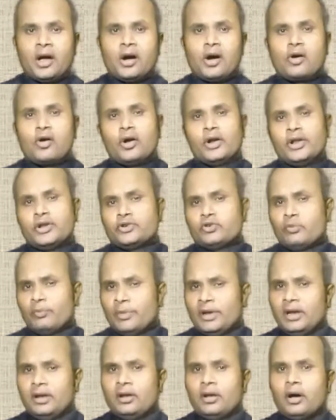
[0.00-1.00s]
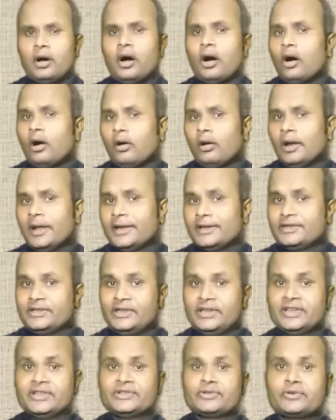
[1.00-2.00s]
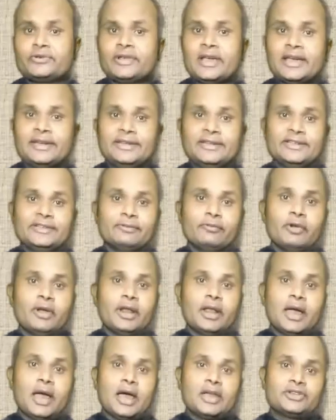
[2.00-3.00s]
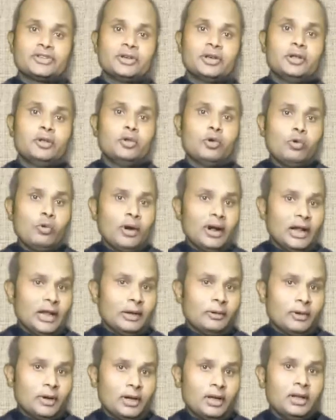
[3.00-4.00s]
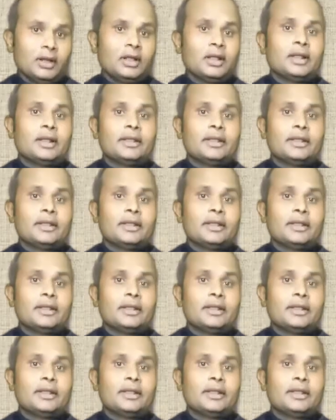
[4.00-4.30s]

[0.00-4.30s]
According to Mill, all Asian societies were at a lower level